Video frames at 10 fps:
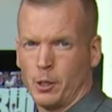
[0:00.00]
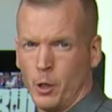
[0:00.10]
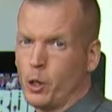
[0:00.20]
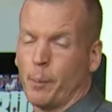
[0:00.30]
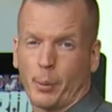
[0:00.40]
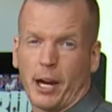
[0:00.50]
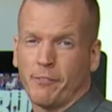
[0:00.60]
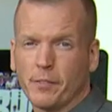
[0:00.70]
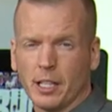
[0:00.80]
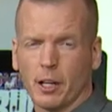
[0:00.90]
who can break
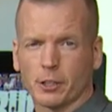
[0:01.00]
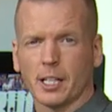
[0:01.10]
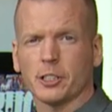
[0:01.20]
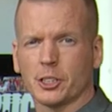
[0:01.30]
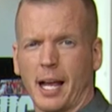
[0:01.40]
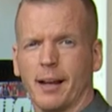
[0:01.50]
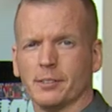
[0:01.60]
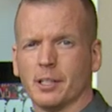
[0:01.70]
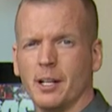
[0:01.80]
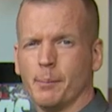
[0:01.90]
50-yard touchdowns,